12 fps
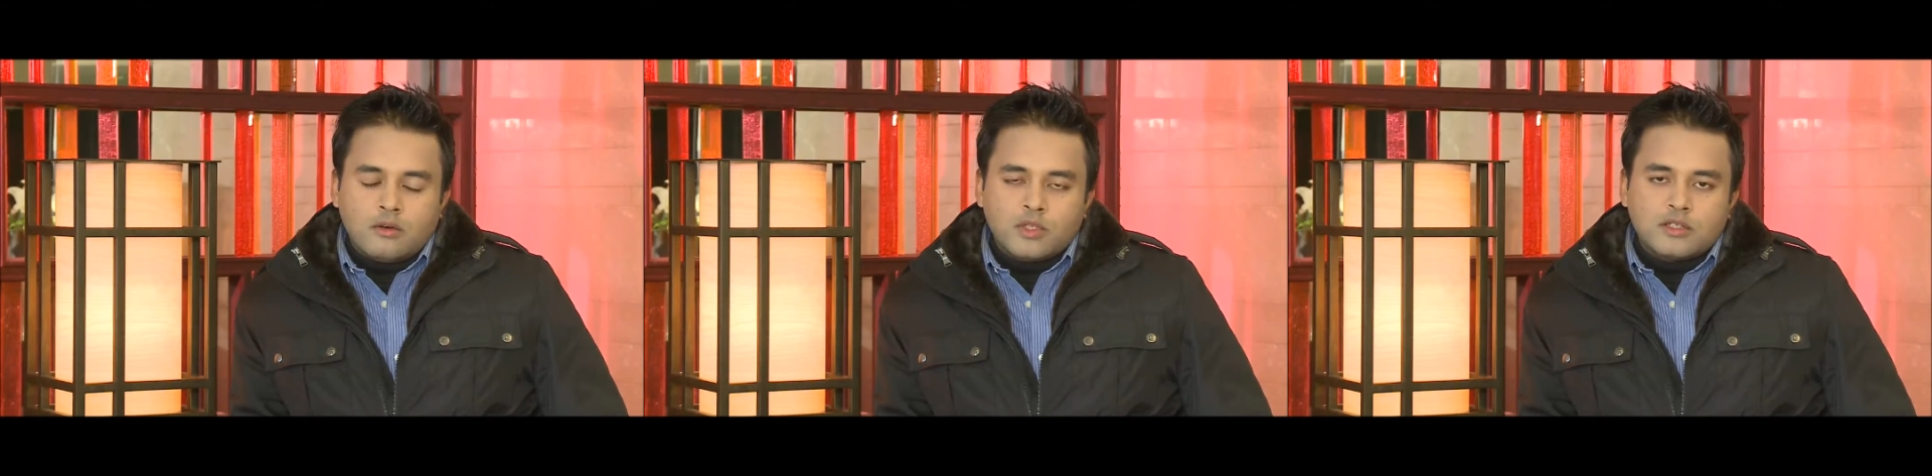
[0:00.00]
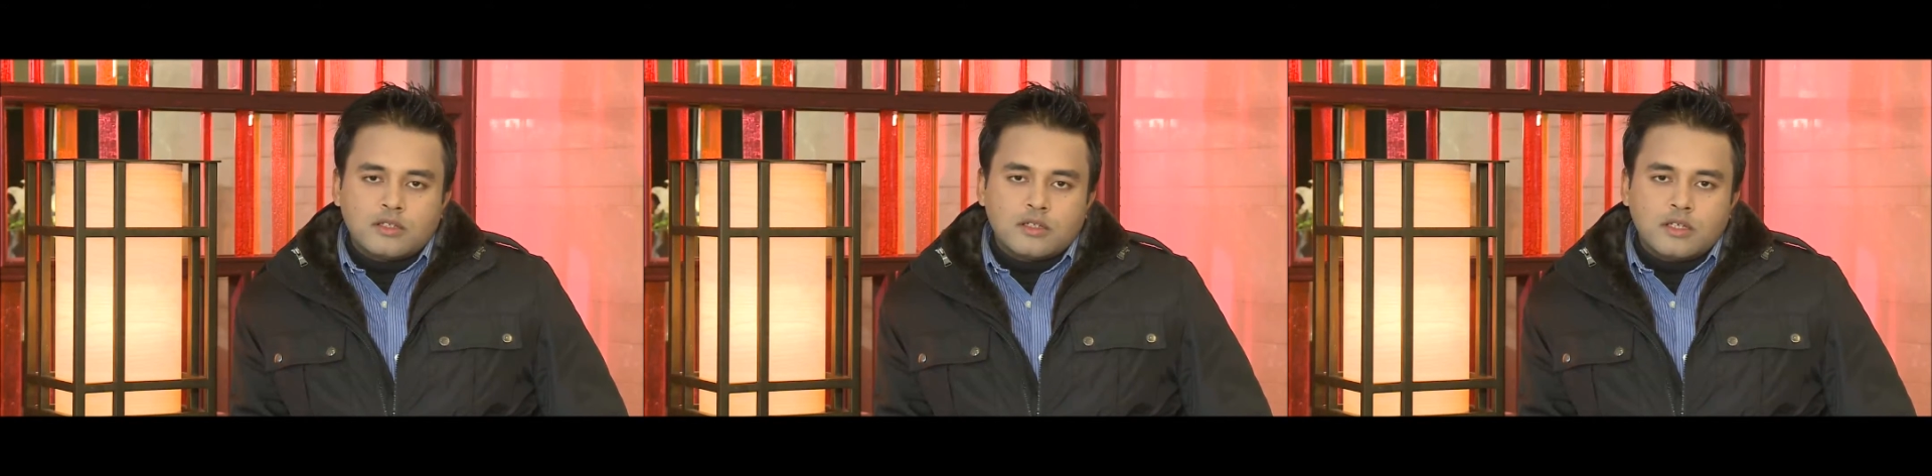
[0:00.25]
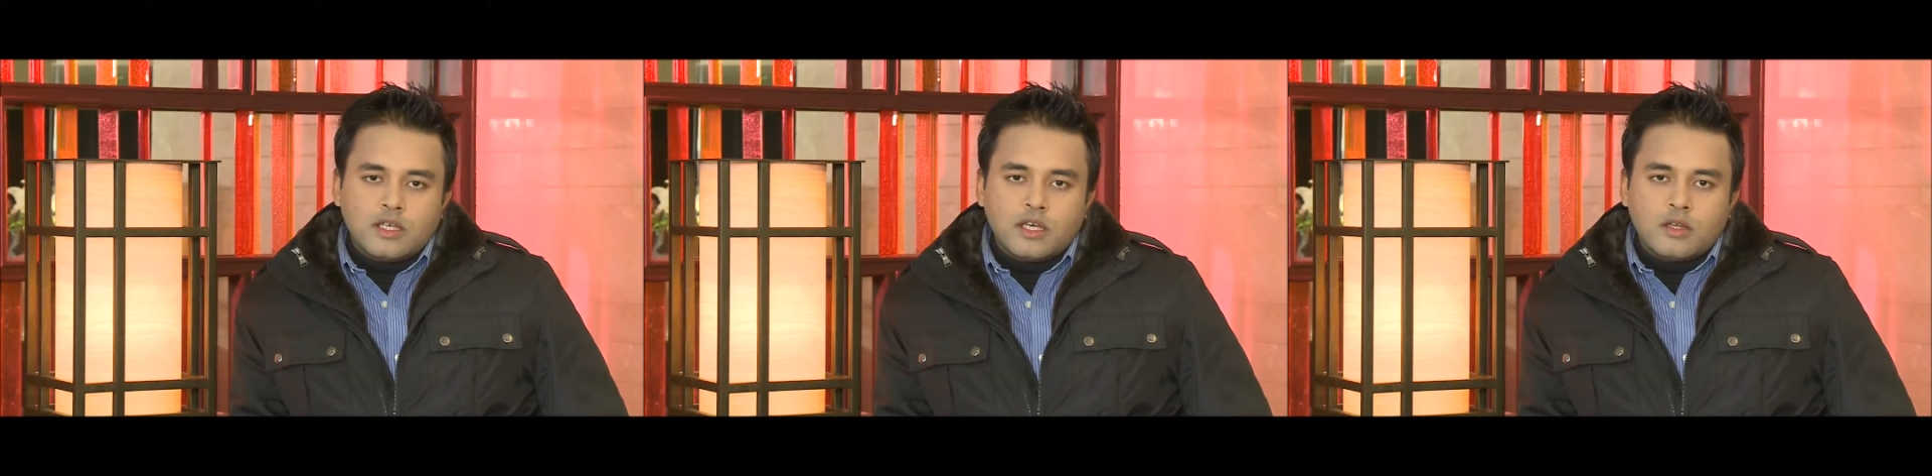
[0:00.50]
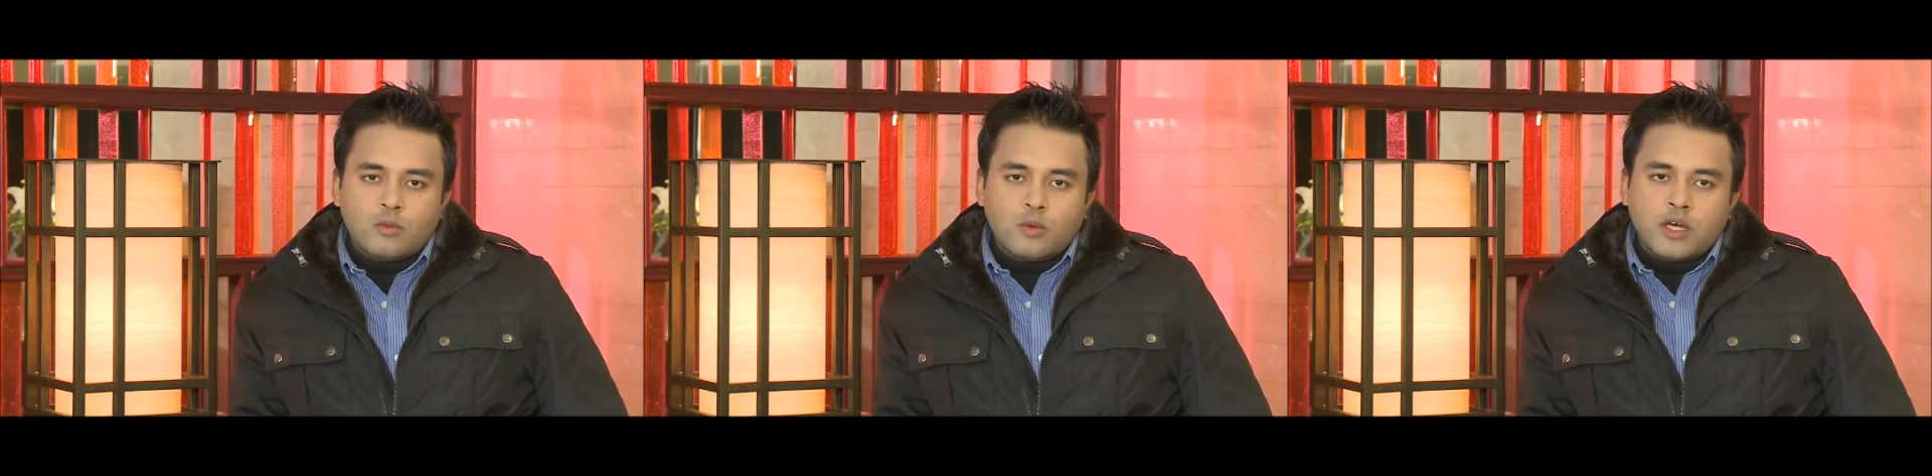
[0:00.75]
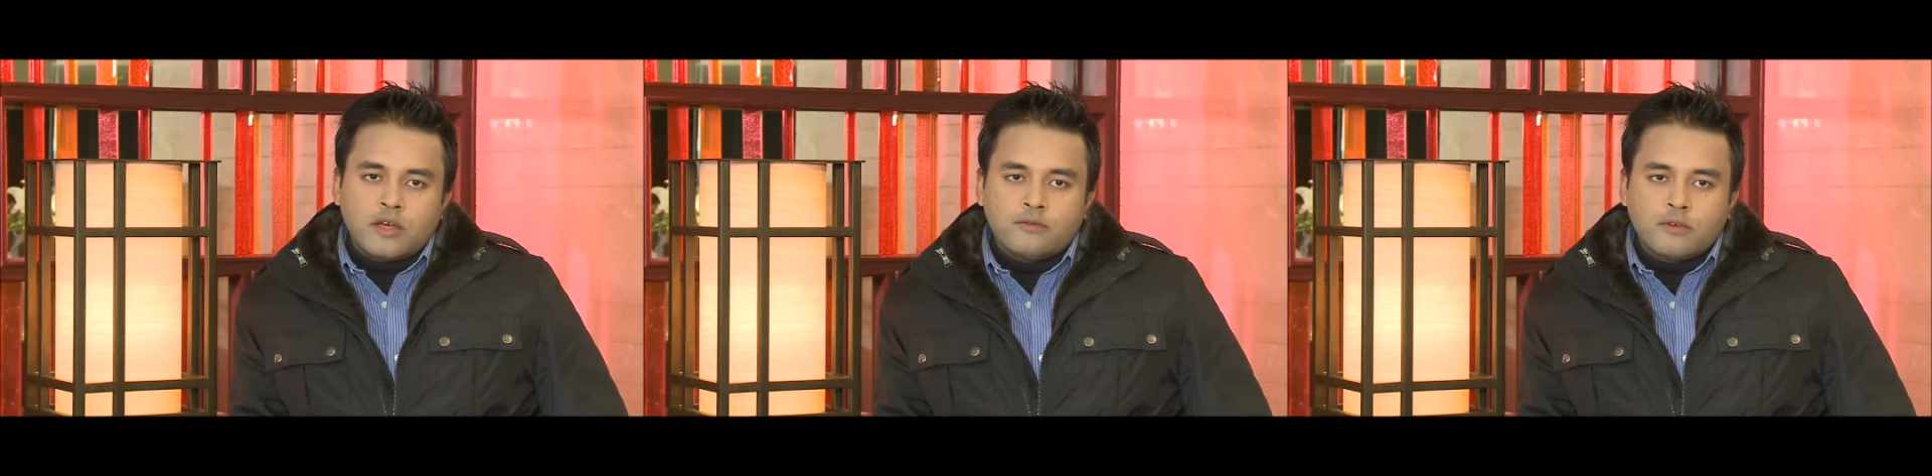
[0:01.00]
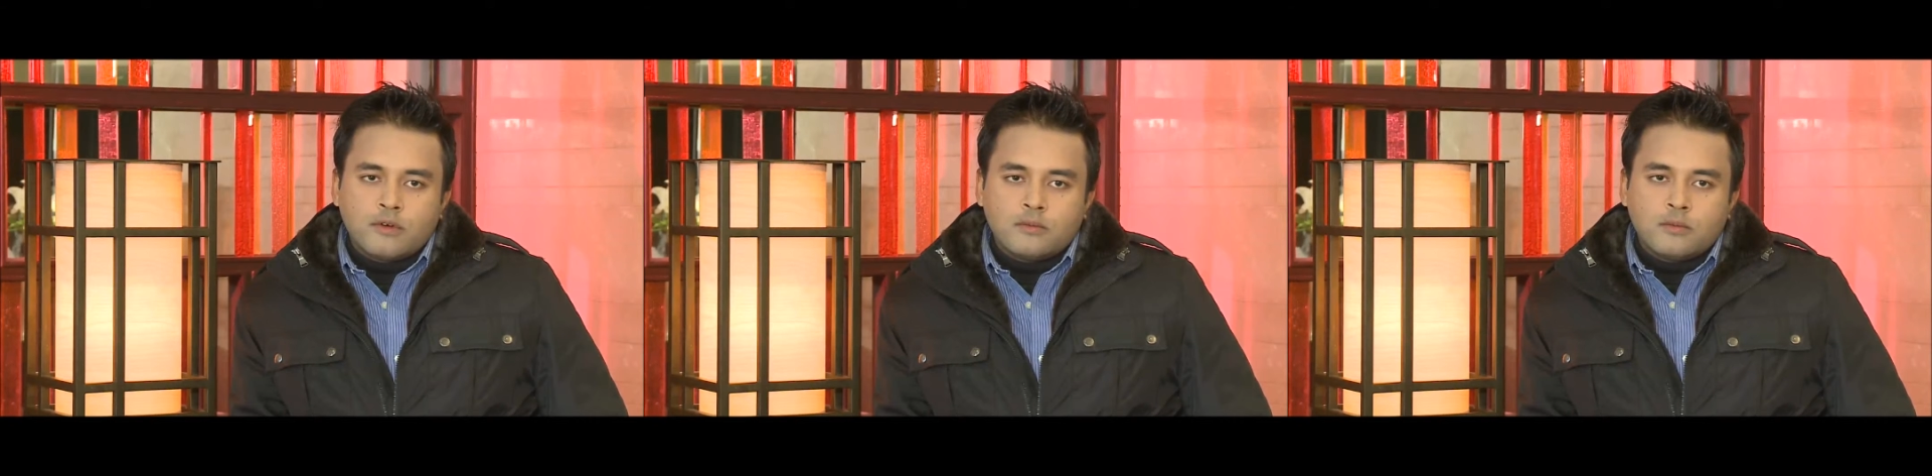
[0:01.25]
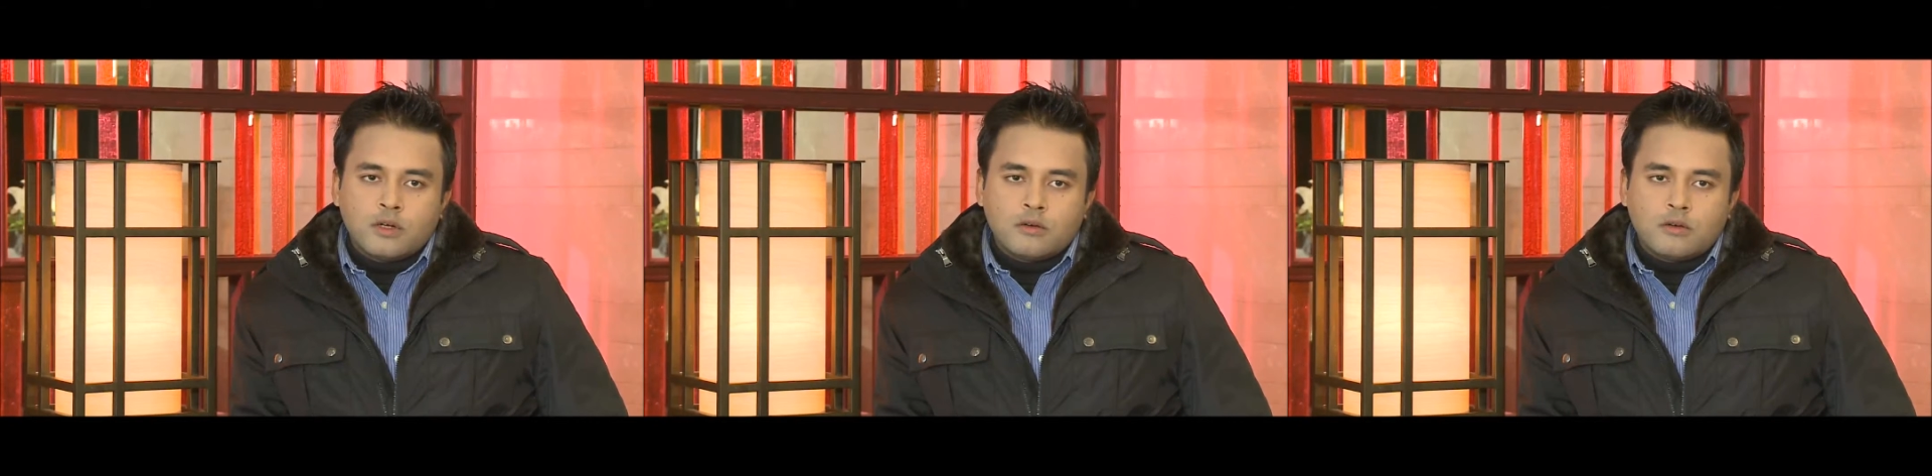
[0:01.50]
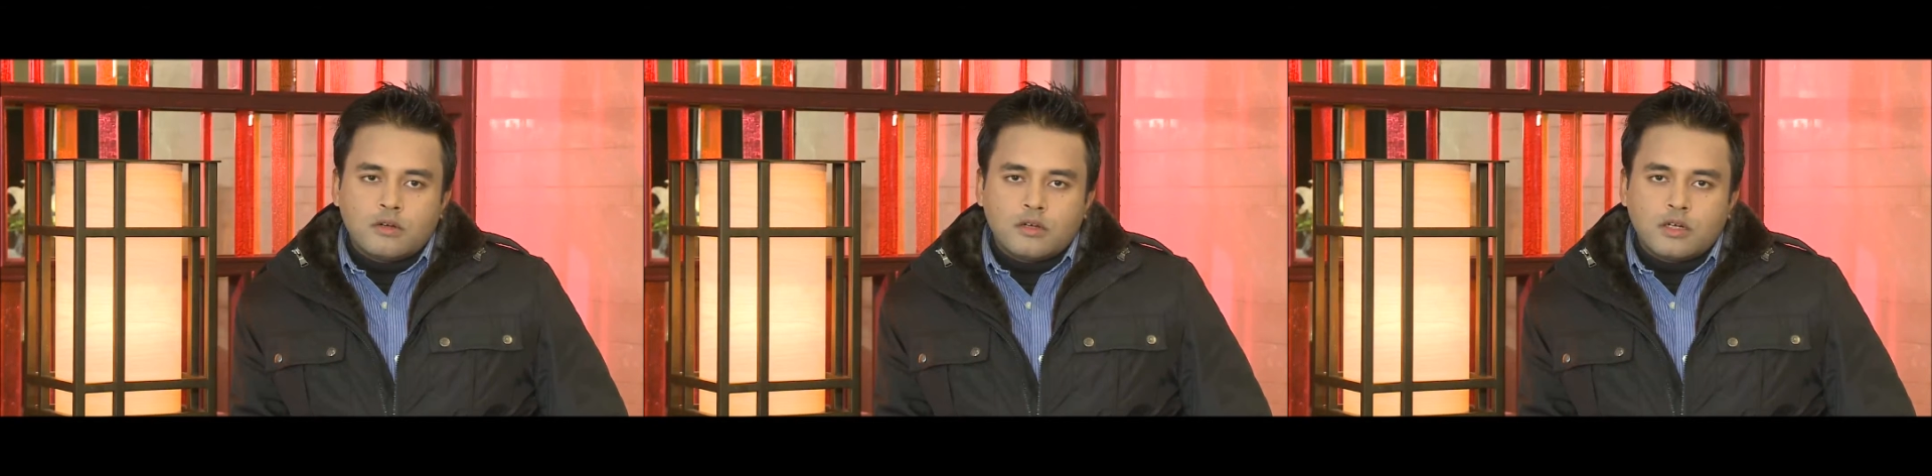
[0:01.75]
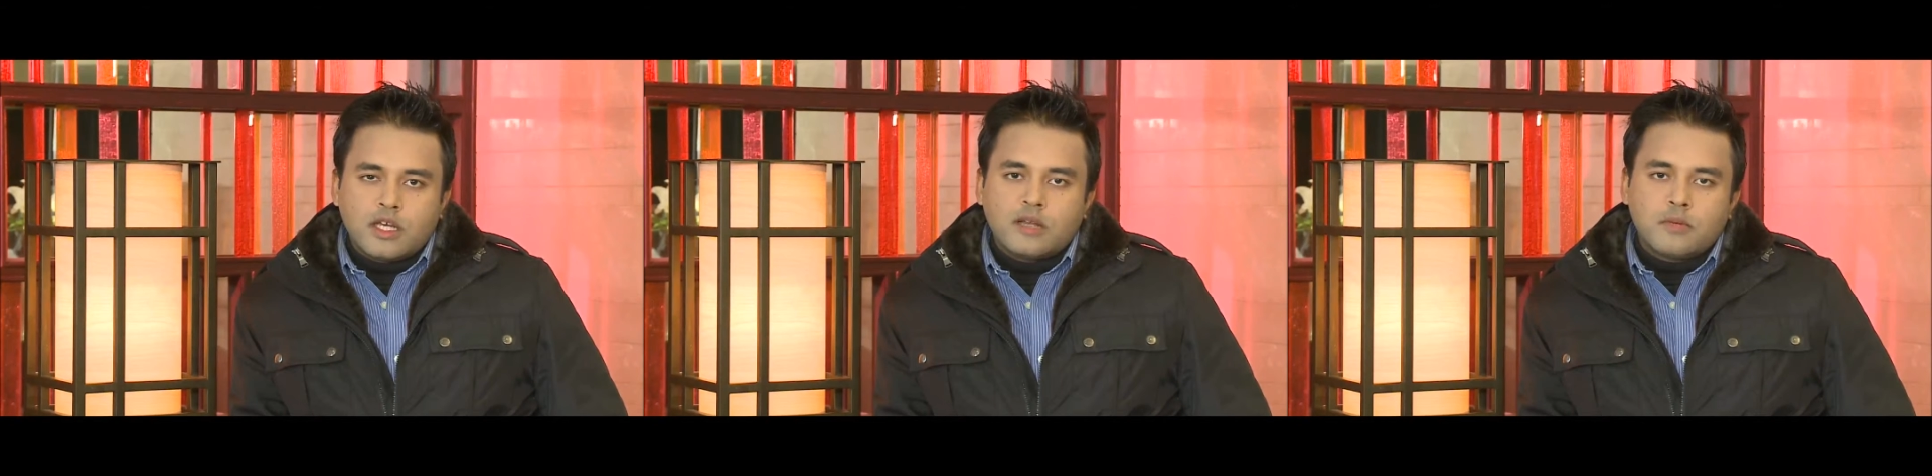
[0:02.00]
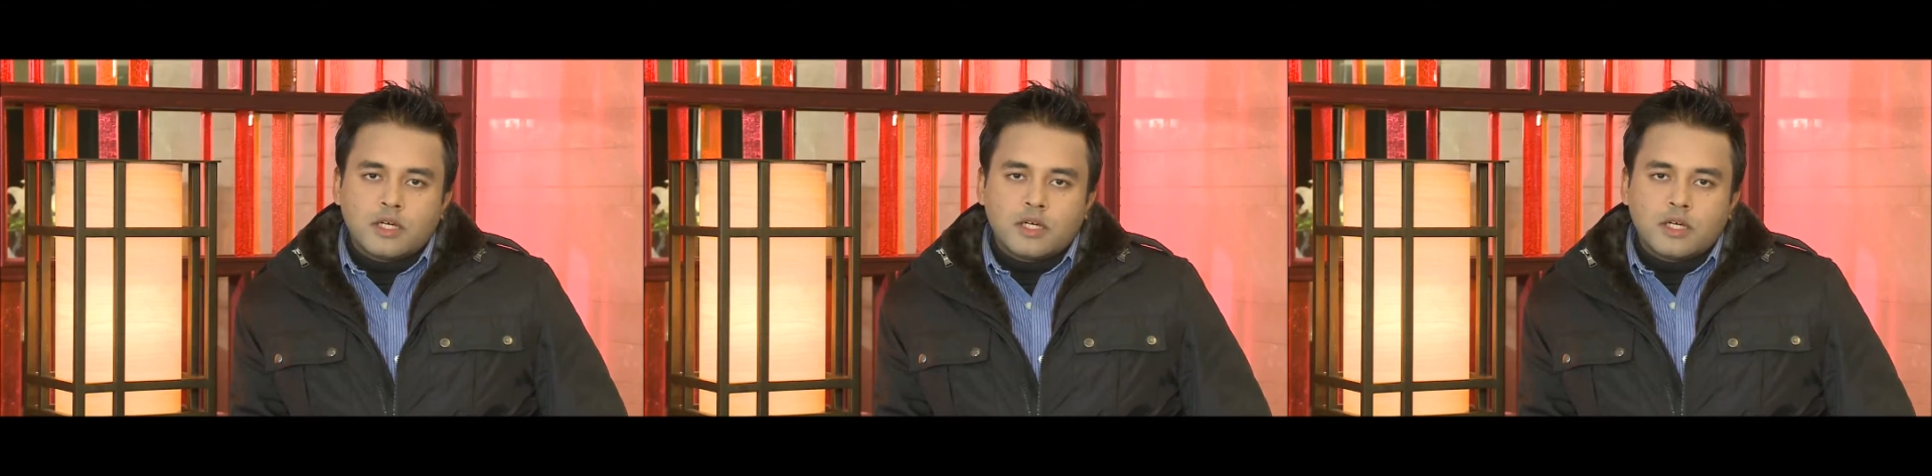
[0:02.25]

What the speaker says: with ENY for about 10